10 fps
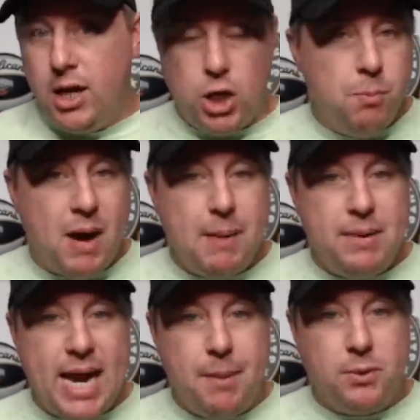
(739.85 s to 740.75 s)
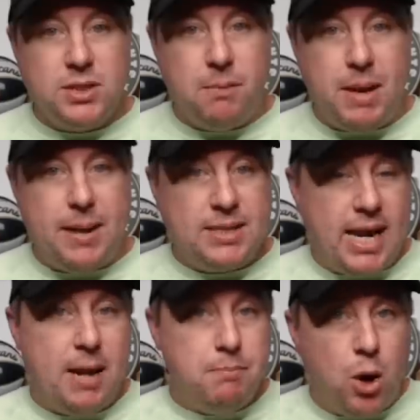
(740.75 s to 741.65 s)
You might be able to
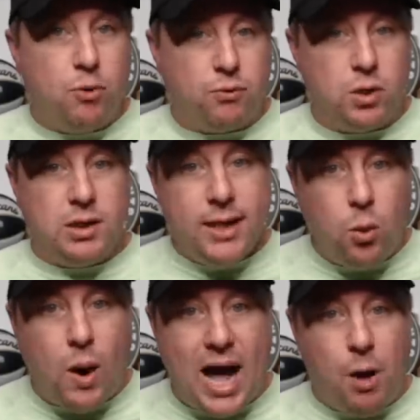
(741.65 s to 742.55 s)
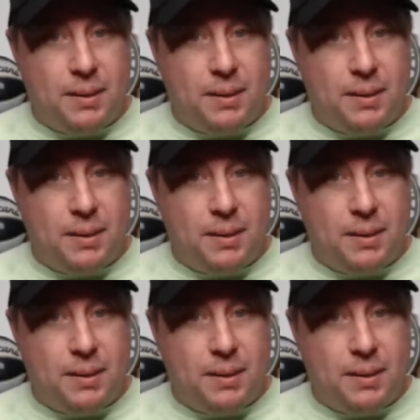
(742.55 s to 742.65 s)
maintain both for a little while,